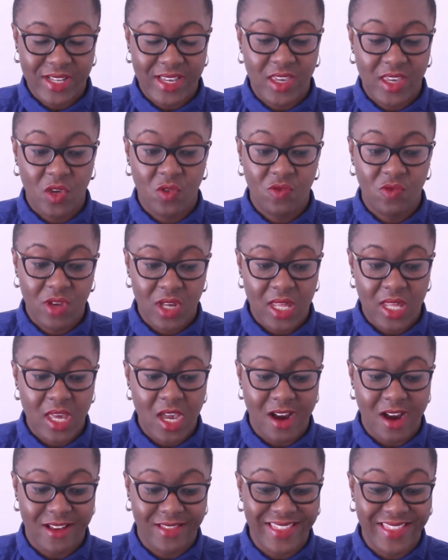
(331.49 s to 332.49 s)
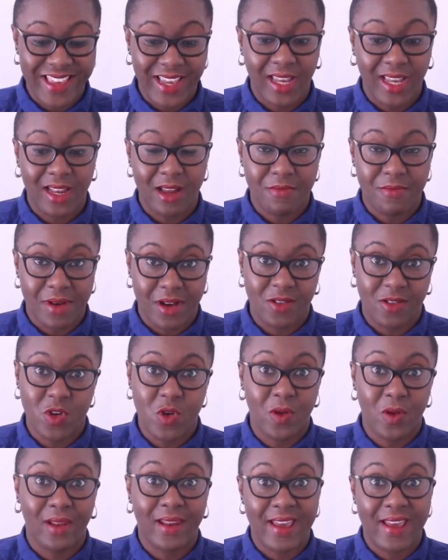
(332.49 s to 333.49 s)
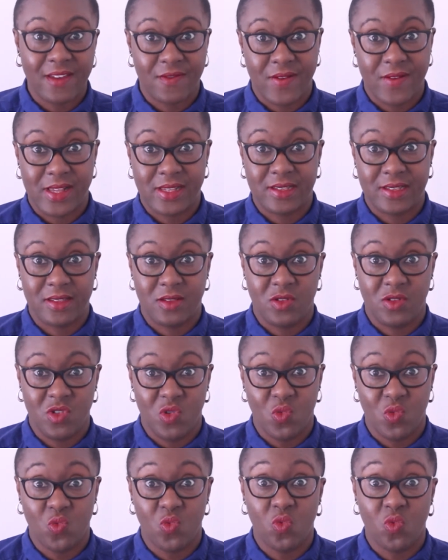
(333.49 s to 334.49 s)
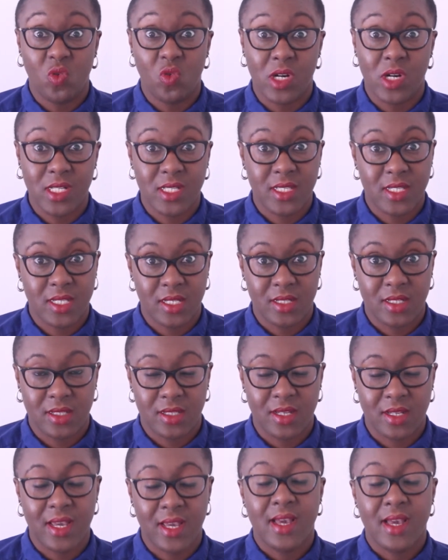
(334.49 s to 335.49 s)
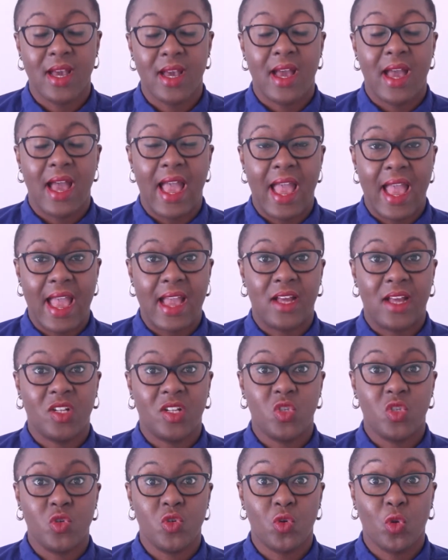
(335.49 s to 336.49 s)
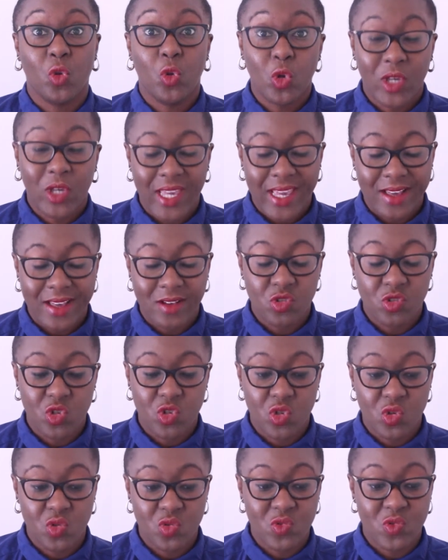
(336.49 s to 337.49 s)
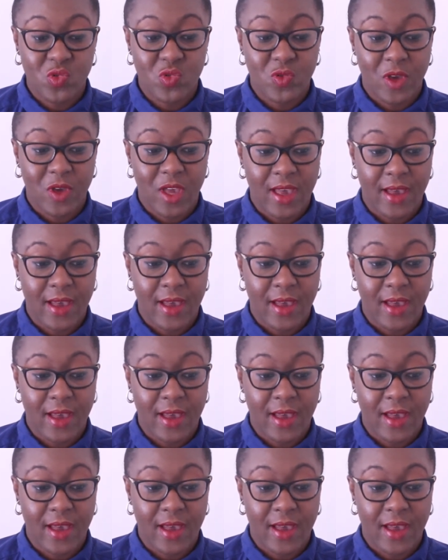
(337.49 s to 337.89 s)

Like, you really are thinking about your life as you want it, and you're looking to